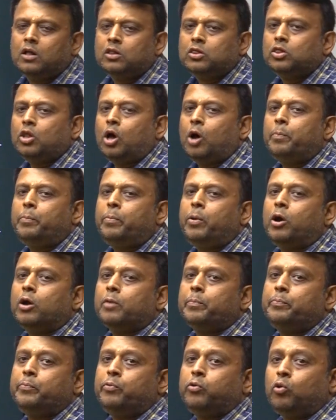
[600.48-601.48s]
Now
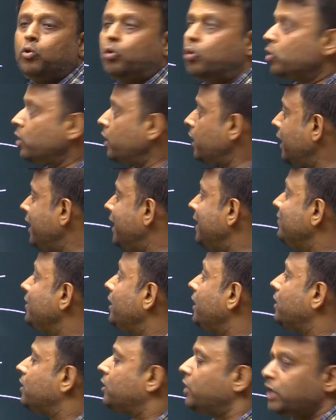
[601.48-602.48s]
for
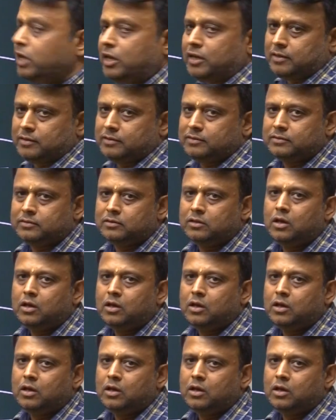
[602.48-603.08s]
any D,